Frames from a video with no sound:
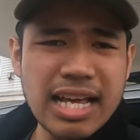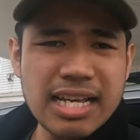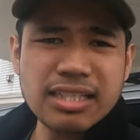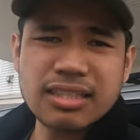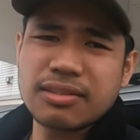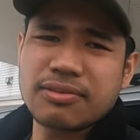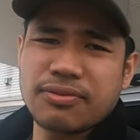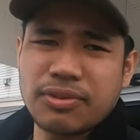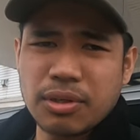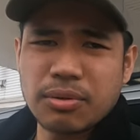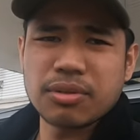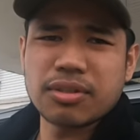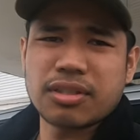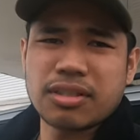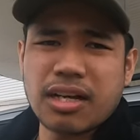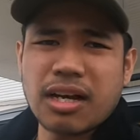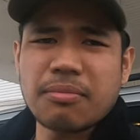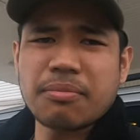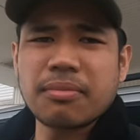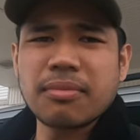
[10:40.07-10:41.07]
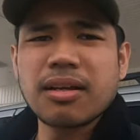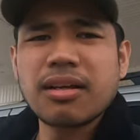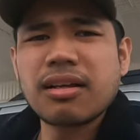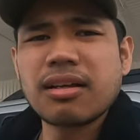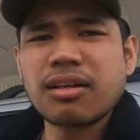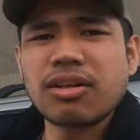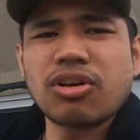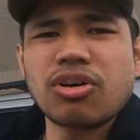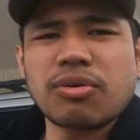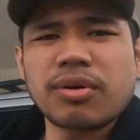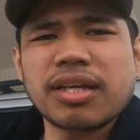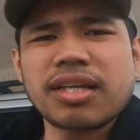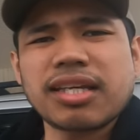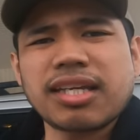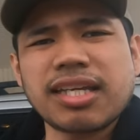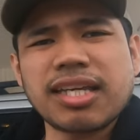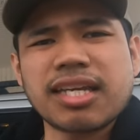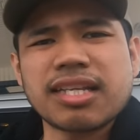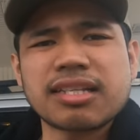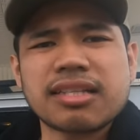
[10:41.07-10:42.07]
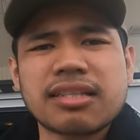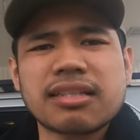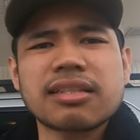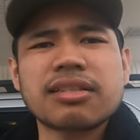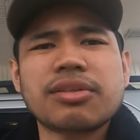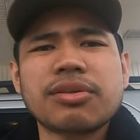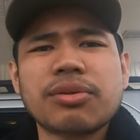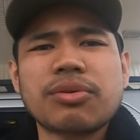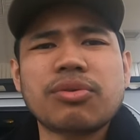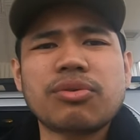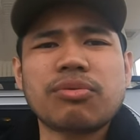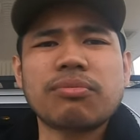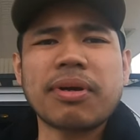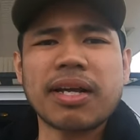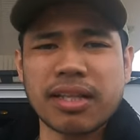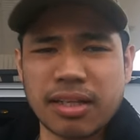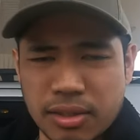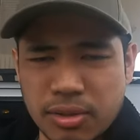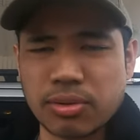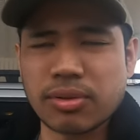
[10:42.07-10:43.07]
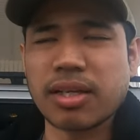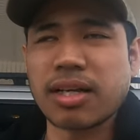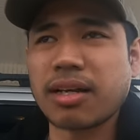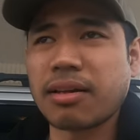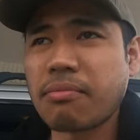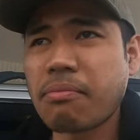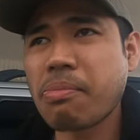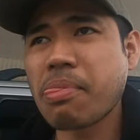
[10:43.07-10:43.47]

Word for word: last fuel stop going into Bella Coola.